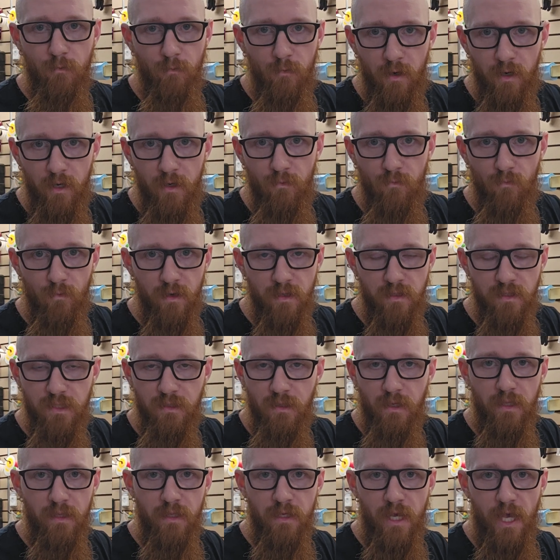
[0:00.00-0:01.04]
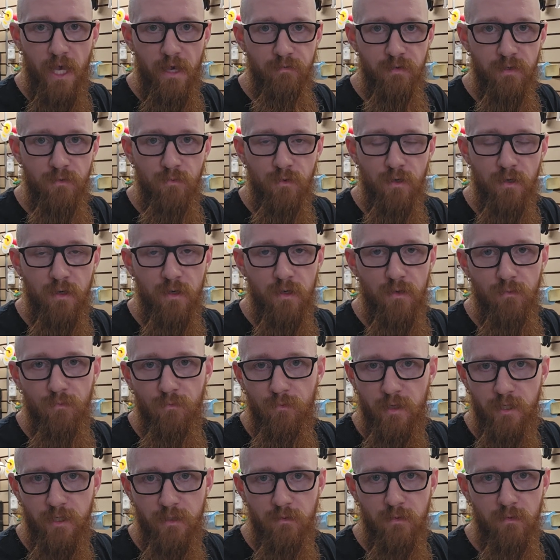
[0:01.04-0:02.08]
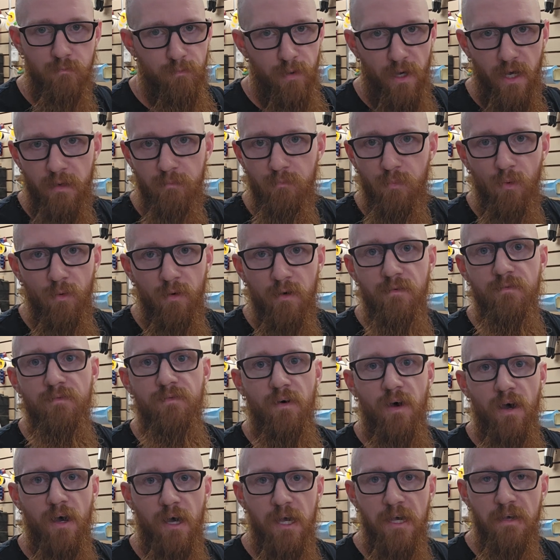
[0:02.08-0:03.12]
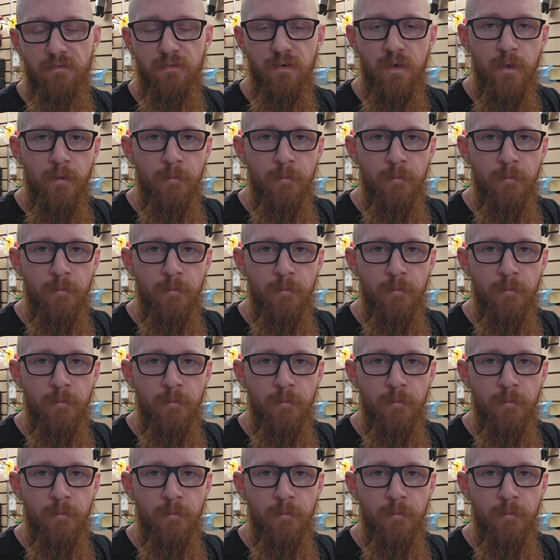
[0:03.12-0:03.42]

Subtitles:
one and one slightly heavy one with by 0.5.